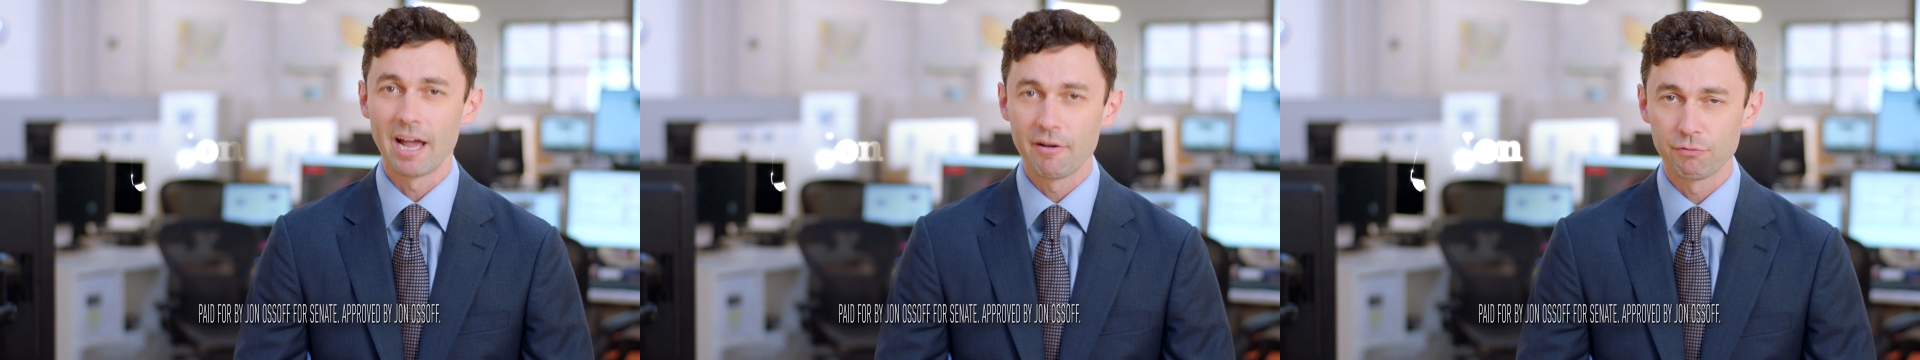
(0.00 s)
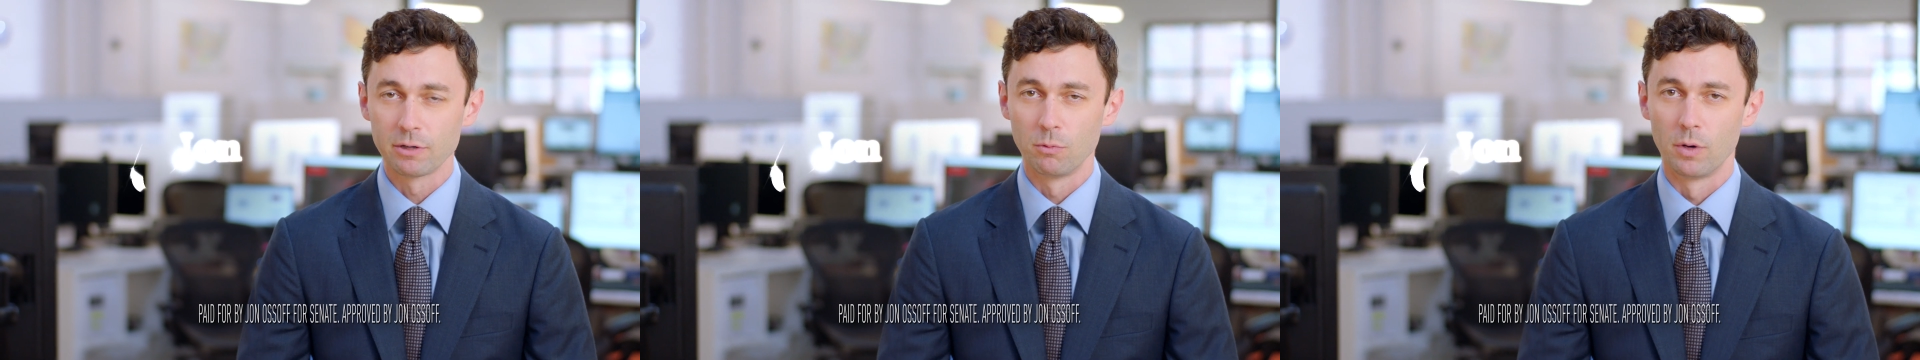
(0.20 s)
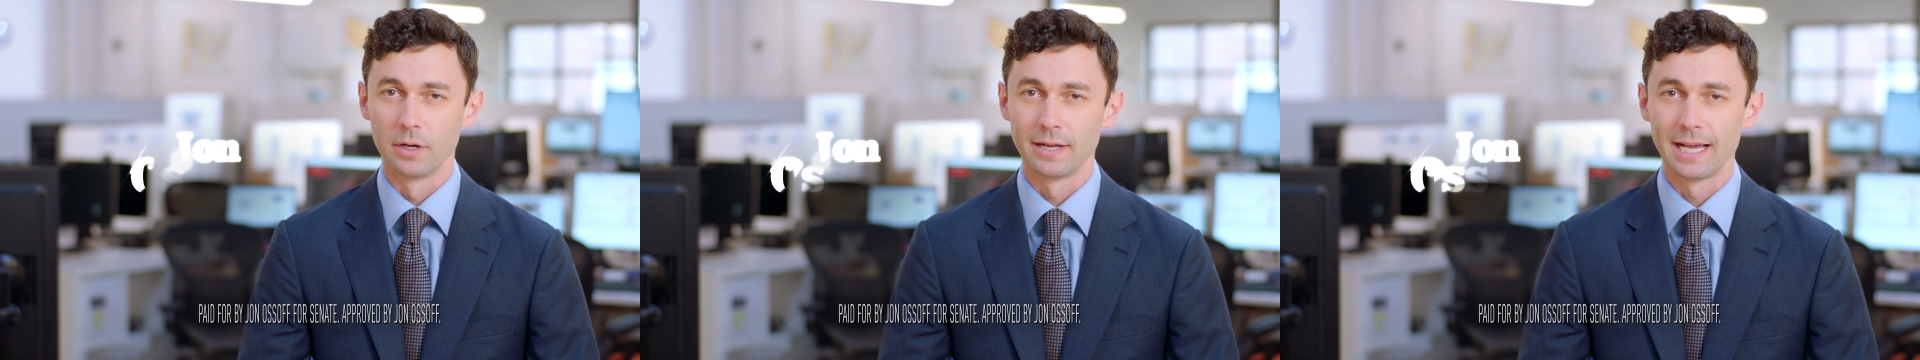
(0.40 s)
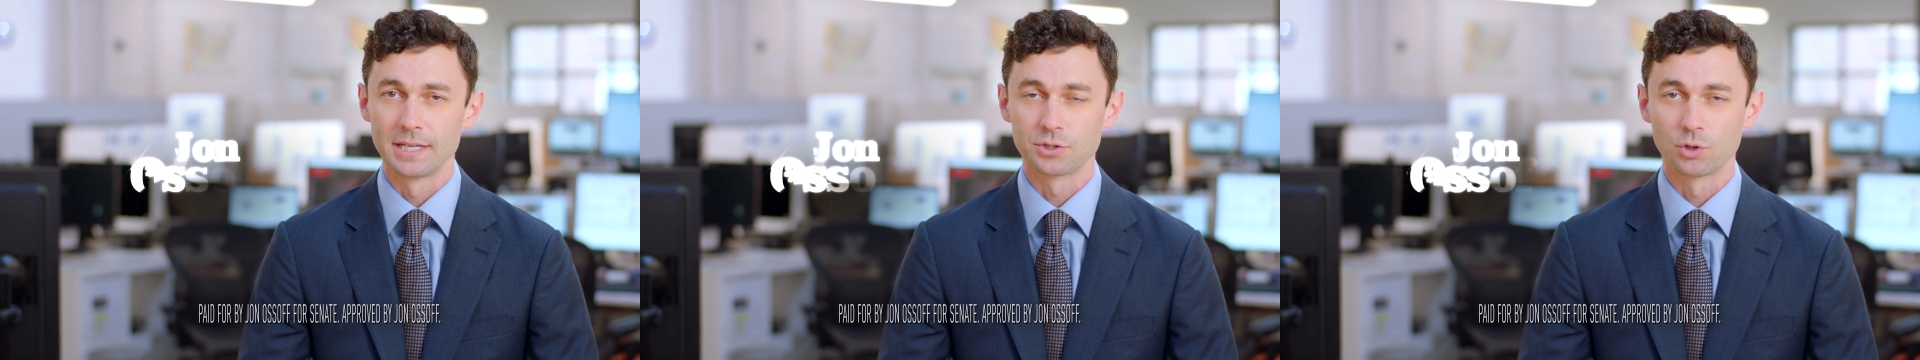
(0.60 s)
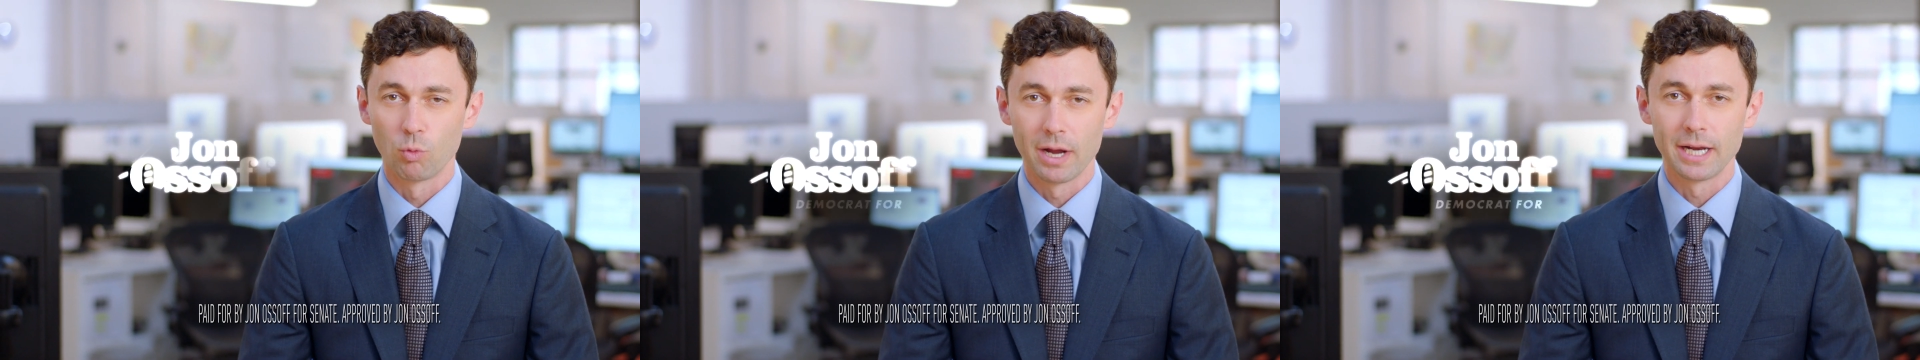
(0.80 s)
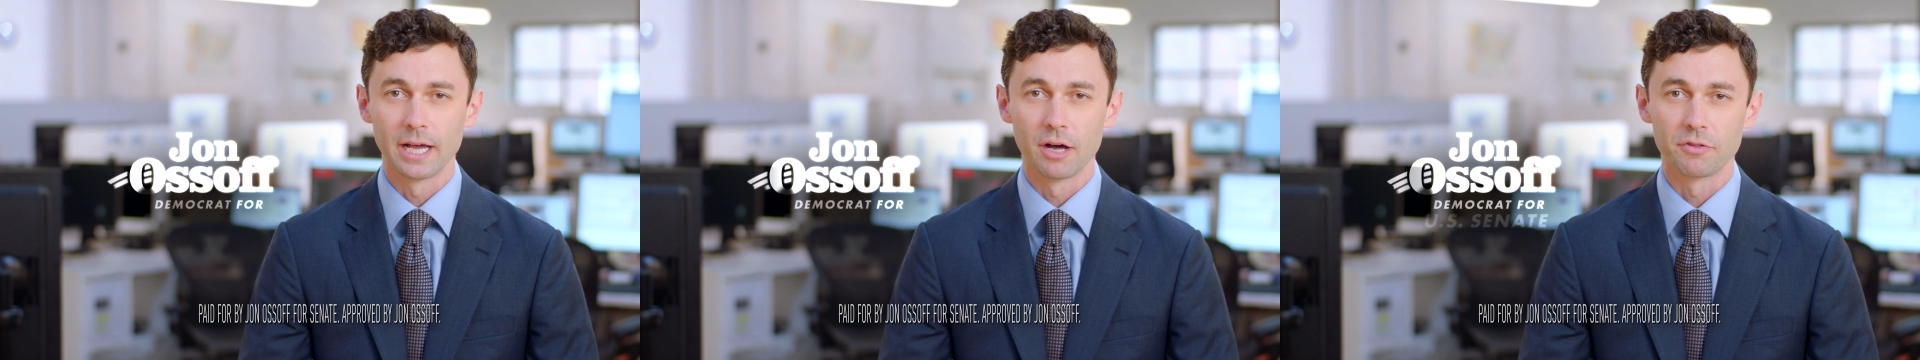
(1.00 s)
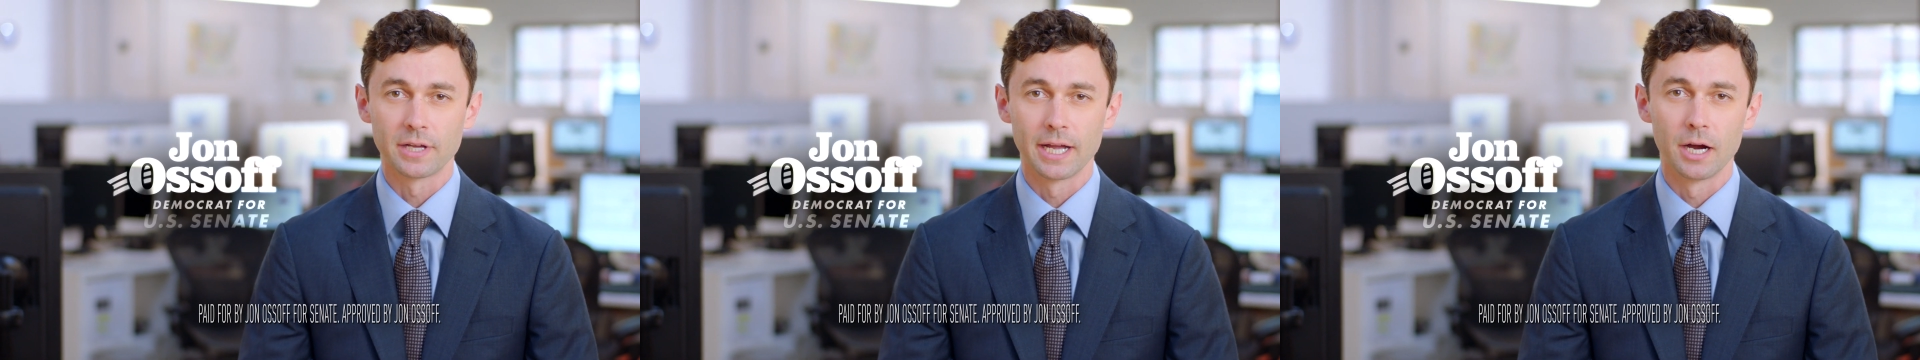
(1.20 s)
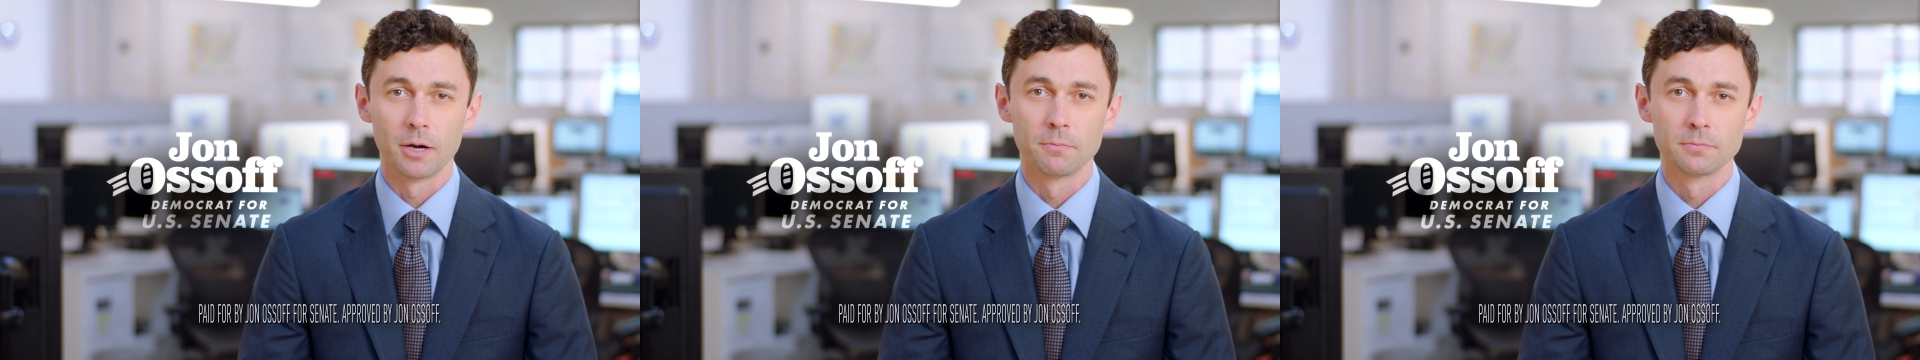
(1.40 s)
everyone has great health
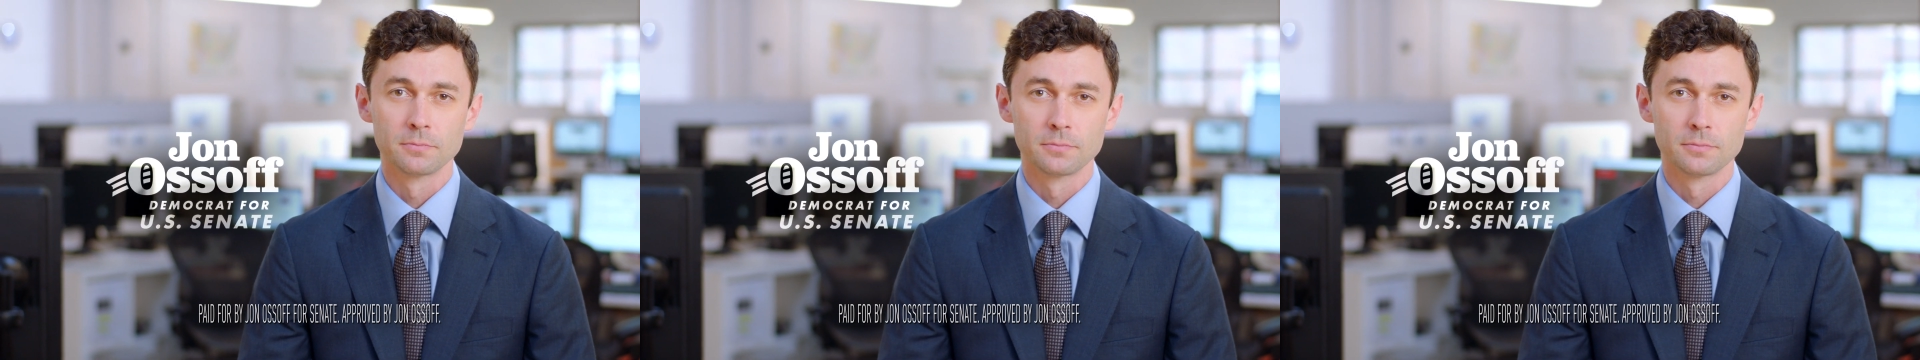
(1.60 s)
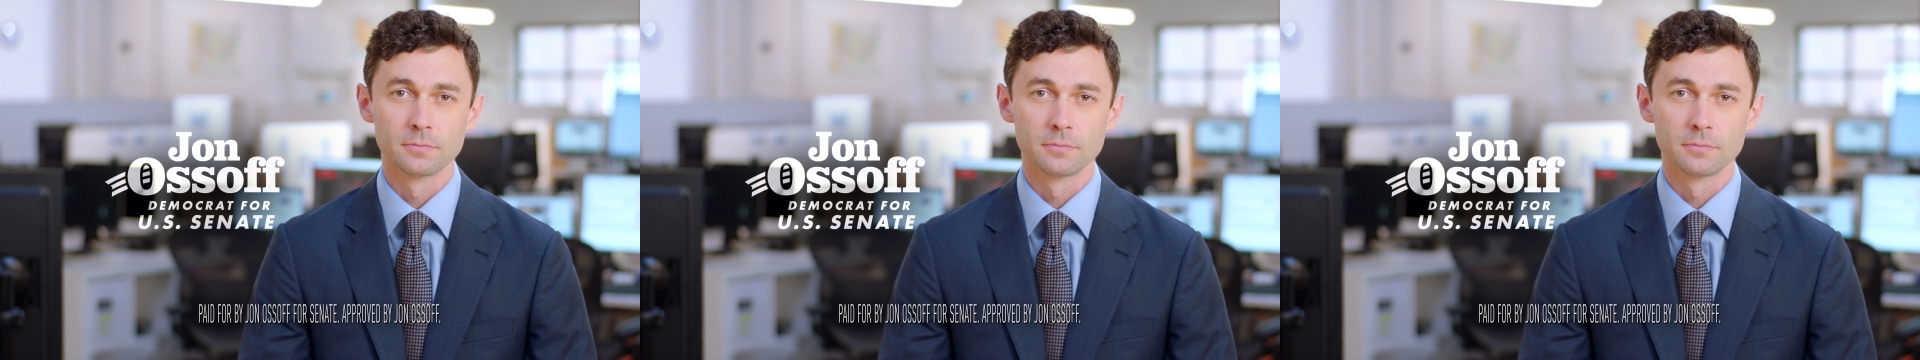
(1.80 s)
care.